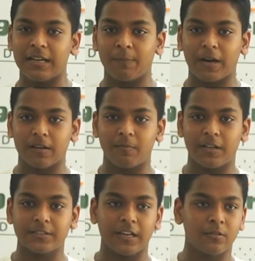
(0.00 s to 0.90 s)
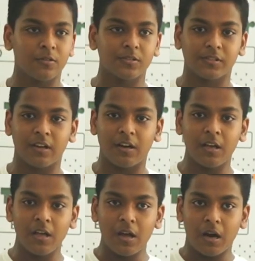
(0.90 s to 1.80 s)
departments and those
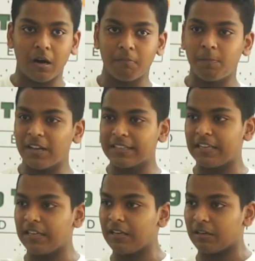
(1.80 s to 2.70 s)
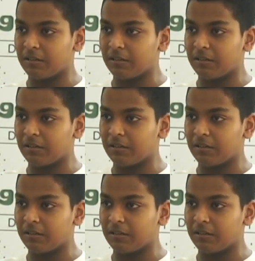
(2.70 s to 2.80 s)
bulky